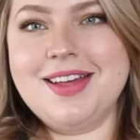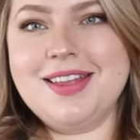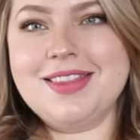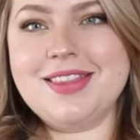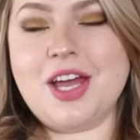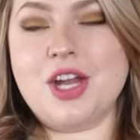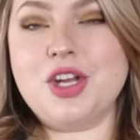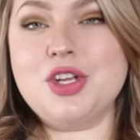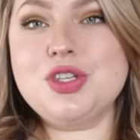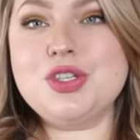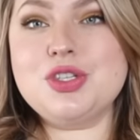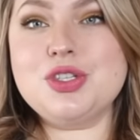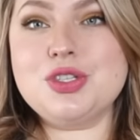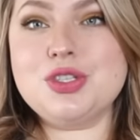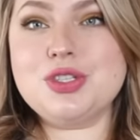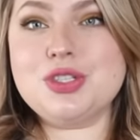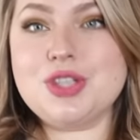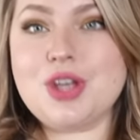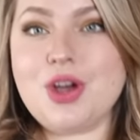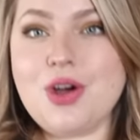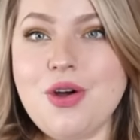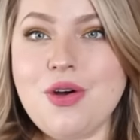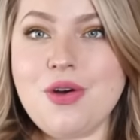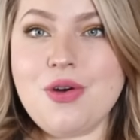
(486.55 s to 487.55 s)
That is
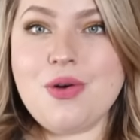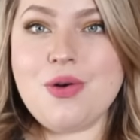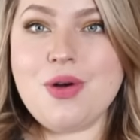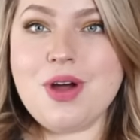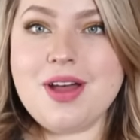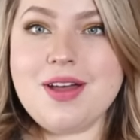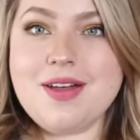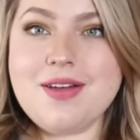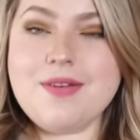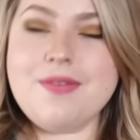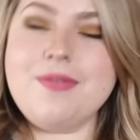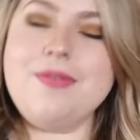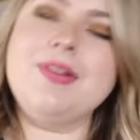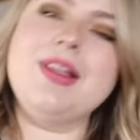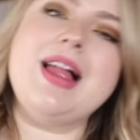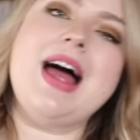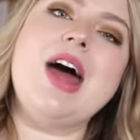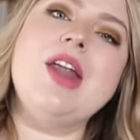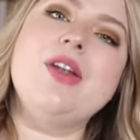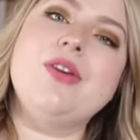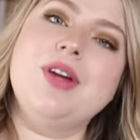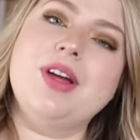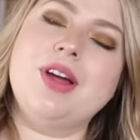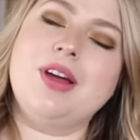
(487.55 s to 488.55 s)
so
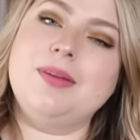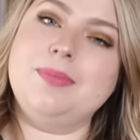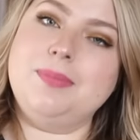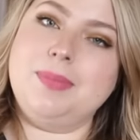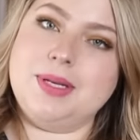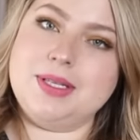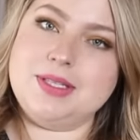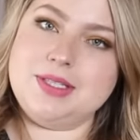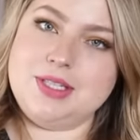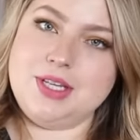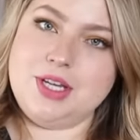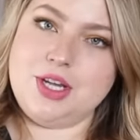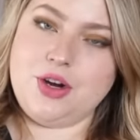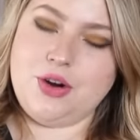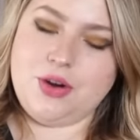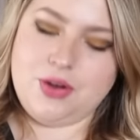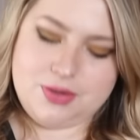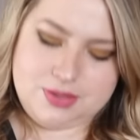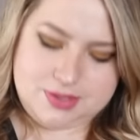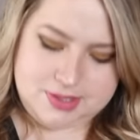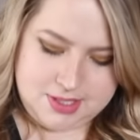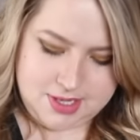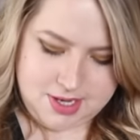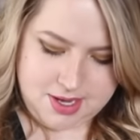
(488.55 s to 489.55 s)
flattering on busty
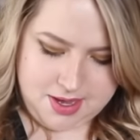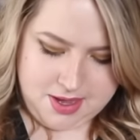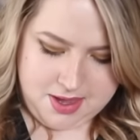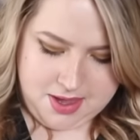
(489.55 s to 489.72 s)
girls.